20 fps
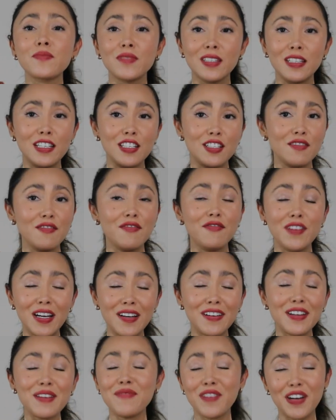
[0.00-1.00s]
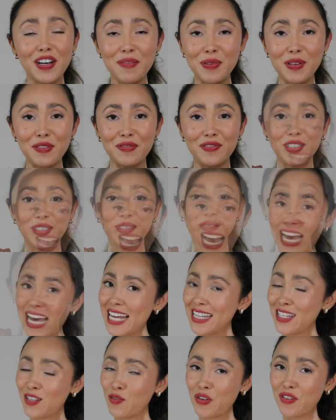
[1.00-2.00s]
It is very, very beautiful.
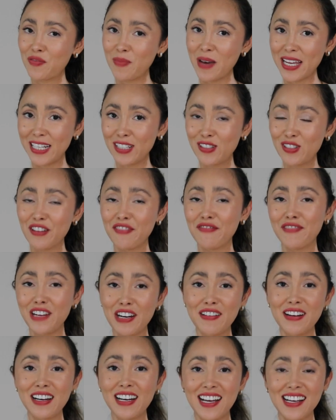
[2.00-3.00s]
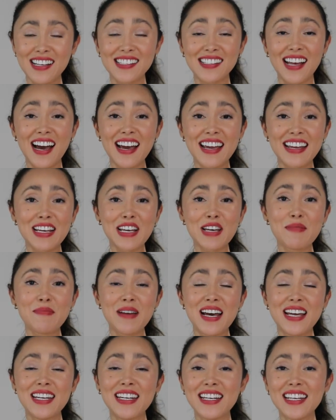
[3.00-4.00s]
And we've made it to the very last item,
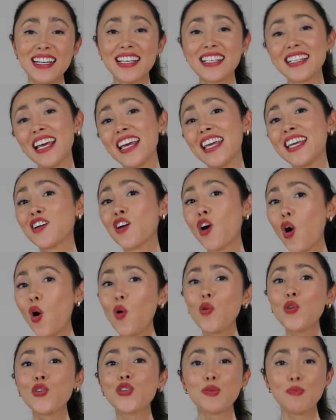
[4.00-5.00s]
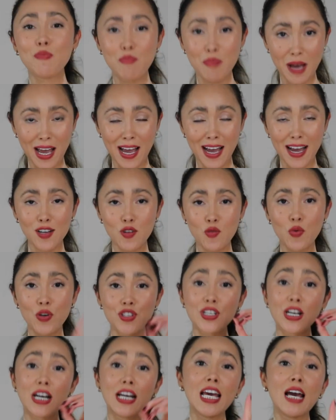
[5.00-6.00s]
and it is a Coach bag, which
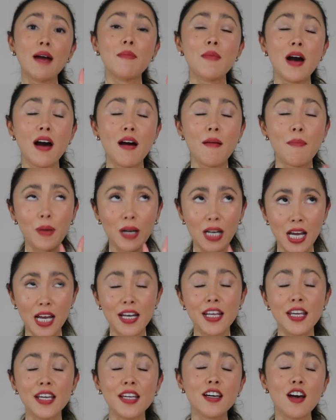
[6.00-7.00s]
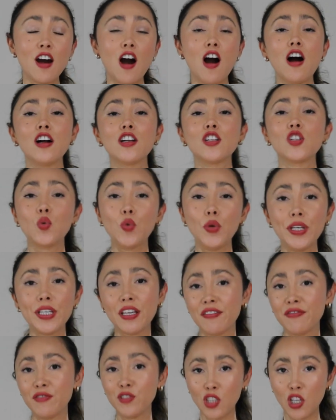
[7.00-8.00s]
I am planning on doing a
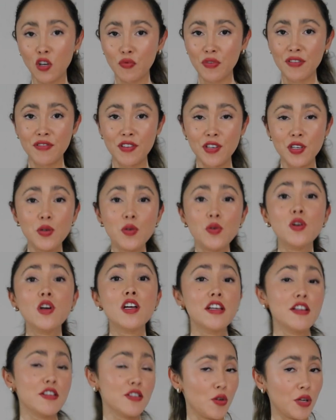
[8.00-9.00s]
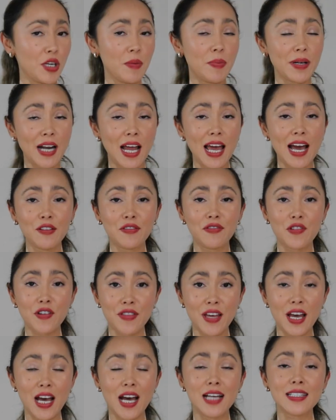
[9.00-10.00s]
full-on review. So keep an eye out for
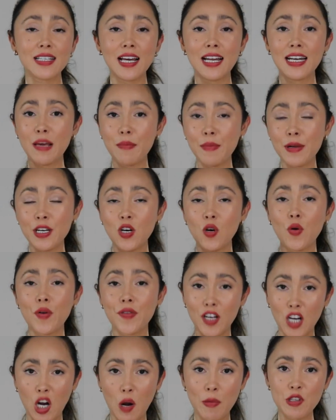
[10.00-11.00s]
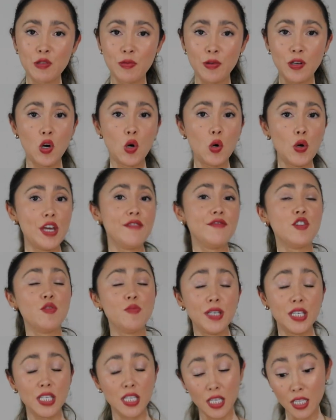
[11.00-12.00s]
that and let me know in the comments below if you'd
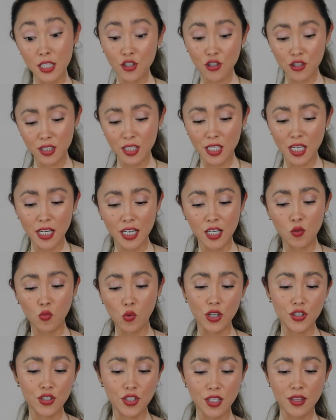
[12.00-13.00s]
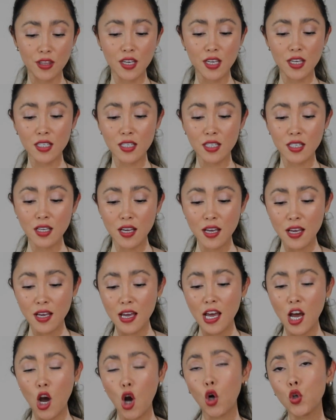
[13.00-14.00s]
be interested in watching this.
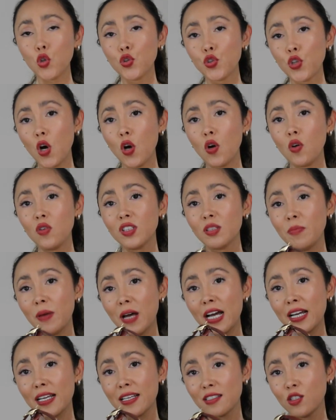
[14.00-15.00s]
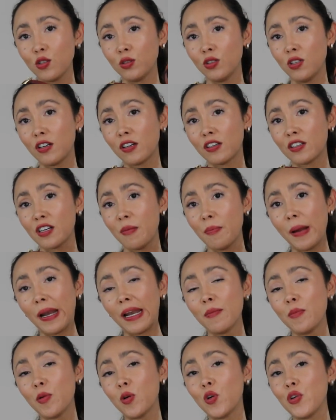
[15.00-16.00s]
Although the bag is no longer
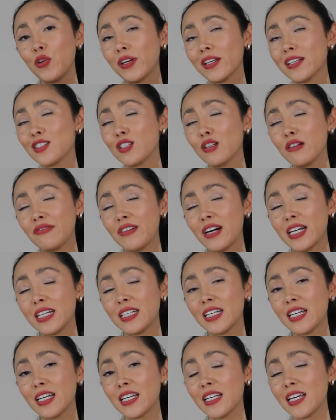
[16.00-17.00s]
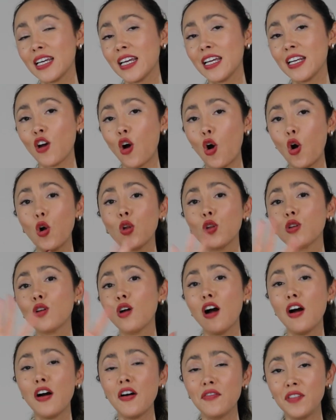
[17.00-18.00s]
available, you can still find it in all
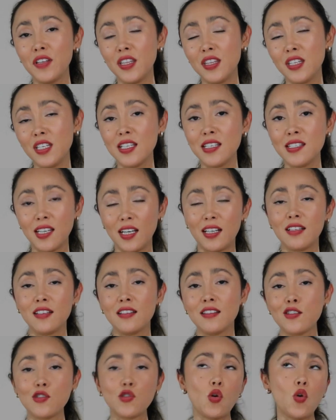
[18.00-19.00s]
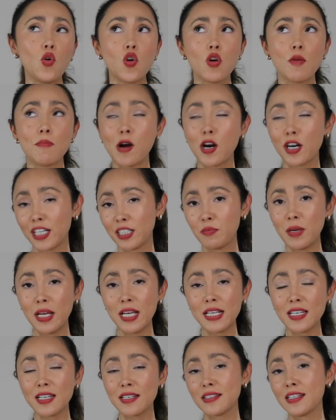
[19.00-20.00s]
of the second store
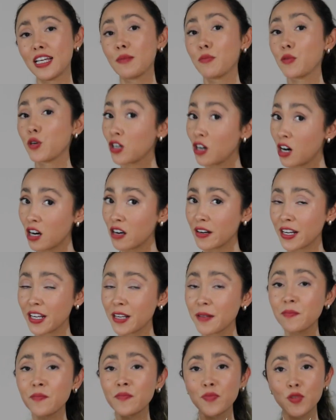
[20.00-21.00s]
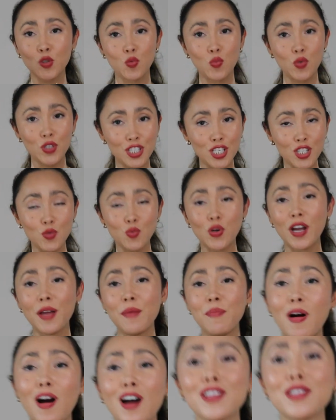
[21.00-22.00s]
marketplaces like Mercari, which is where I
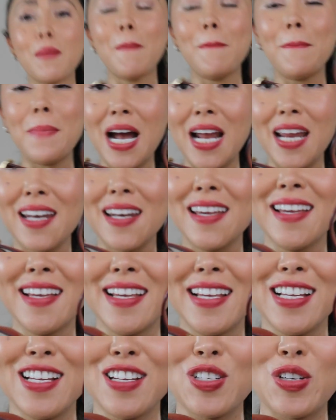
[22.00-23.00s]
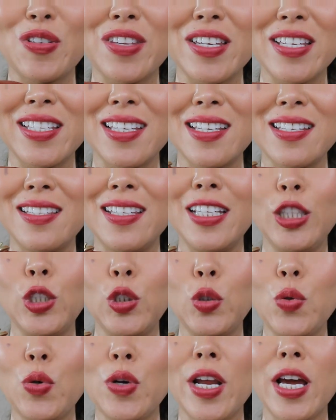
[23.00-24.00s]
bought mine. So this is the
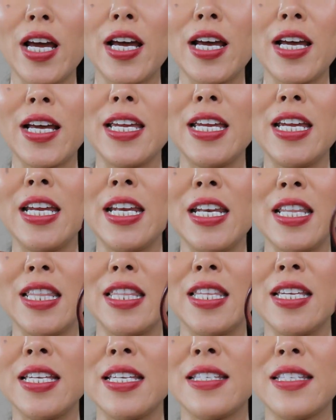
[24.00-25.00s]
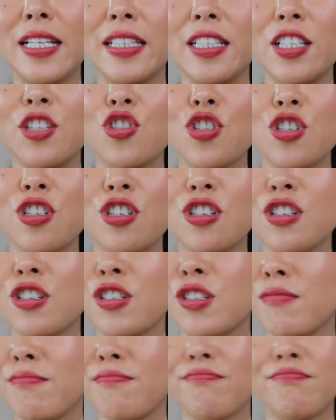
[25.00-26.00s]
Luna in the
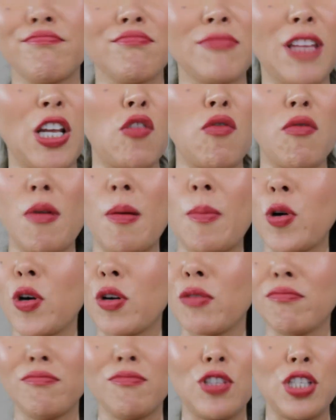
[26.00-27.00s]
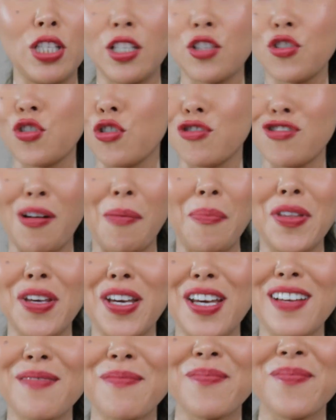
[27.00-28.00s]
signature, I don't remember, signature
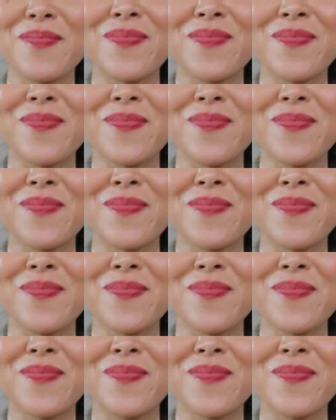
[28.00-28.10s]
something.